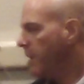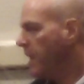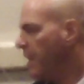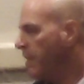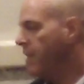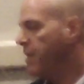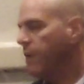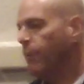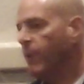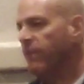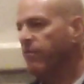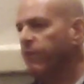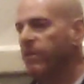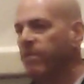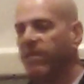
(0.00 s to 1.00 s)
and then they wait
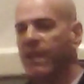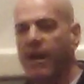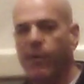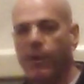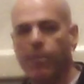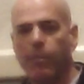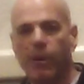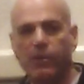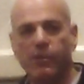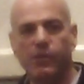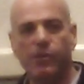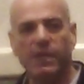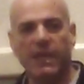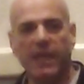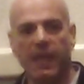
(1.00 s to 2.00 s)
for the flowering
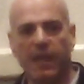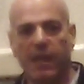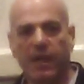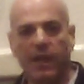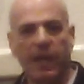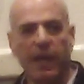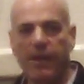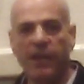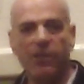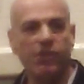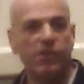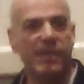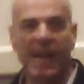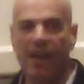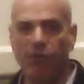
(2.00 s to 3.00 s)
process again. And they
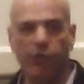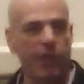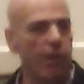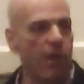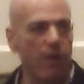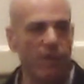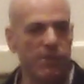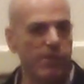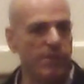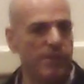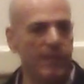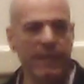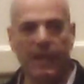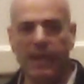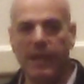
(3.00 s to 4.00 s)
just count the losses
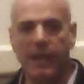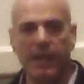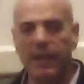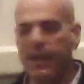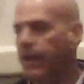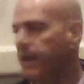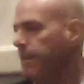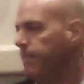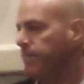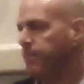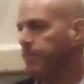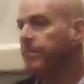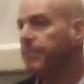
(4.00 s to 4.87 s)
again and again.